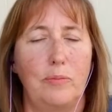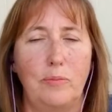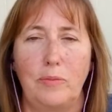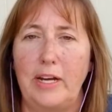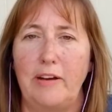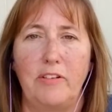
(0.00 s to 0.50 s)

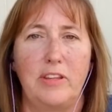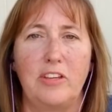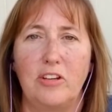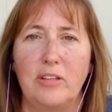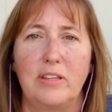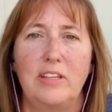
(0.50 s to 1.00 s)
whatever.
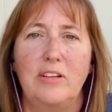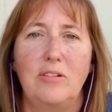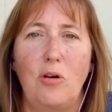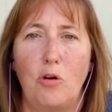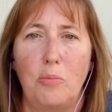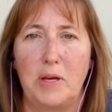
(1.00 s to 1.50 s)
There are a
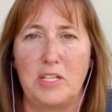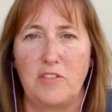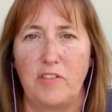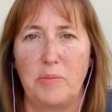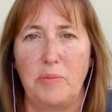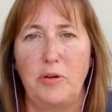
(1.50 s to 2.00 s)
whole bunch of
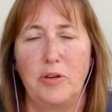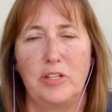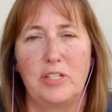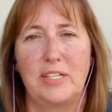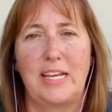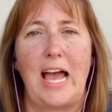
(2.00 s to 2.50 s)
them who are
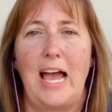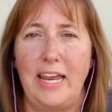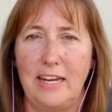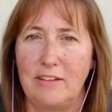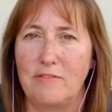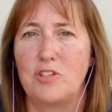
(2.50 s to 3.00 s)

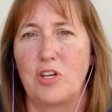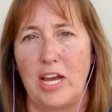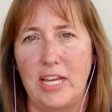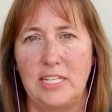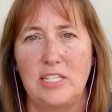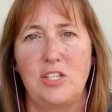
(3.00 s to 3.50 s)
kind of
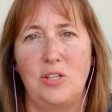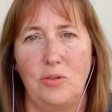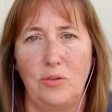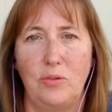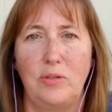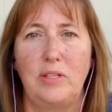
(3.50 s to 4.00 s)
trying
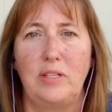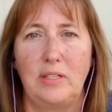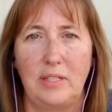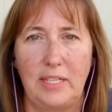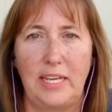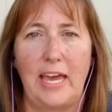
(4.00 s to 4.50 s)
to
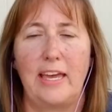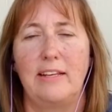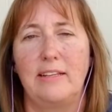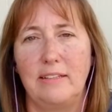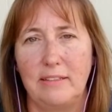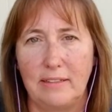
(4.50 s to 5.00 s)
get
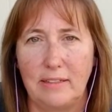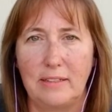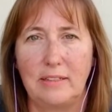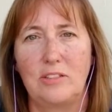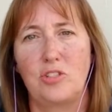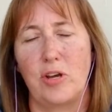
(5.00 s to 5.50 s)

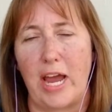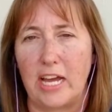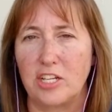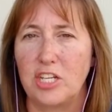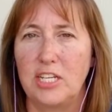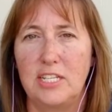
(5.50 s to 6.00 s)

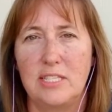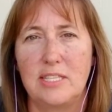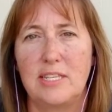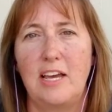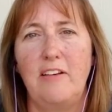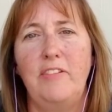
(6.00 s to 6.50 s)
traction and
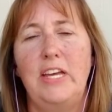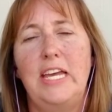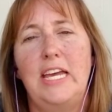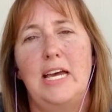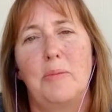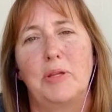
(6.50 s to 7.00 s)
stuff.
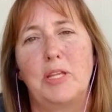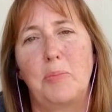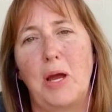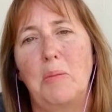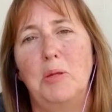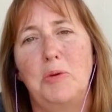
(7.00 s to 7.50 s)
But the
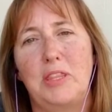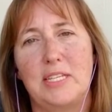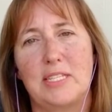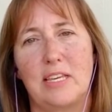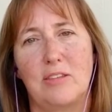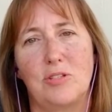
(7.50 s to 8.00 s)
problem with
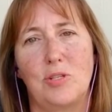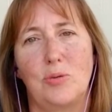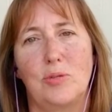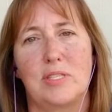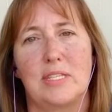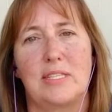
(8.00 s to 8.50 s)
these other
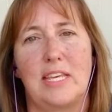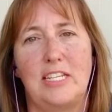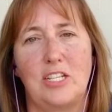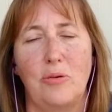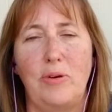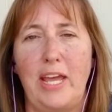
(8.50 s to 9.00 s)
tools is they
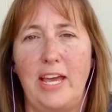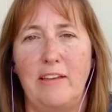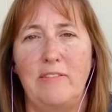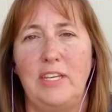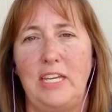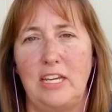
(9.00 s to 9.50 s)
don't
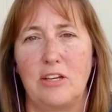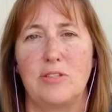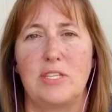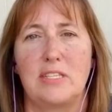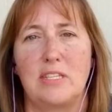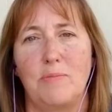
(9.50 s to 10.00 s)
have the
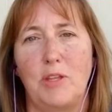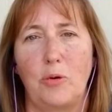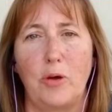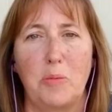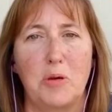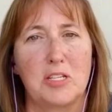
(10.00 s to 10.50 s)
ecosystem that
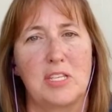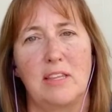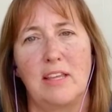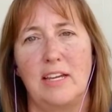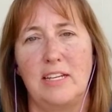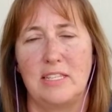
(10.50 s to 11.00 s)
QuickBooks
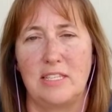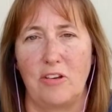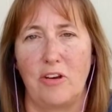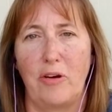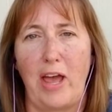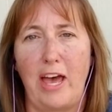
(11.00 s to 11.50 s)
Online and
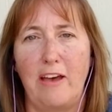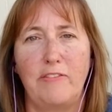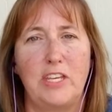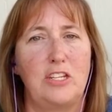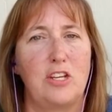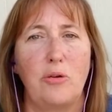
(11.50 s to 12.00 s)
Xero have.
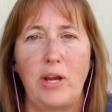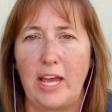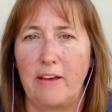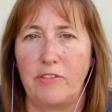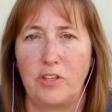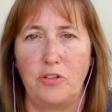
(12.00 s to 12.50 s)
They don't
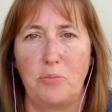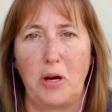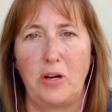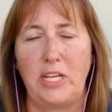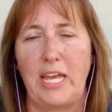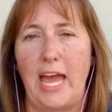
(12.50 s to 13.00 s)
have
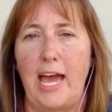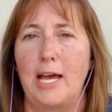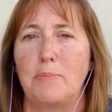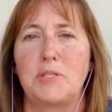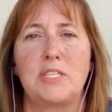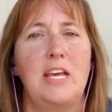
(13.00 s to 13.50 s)
third-party
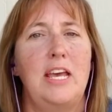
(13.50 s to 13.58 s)
apps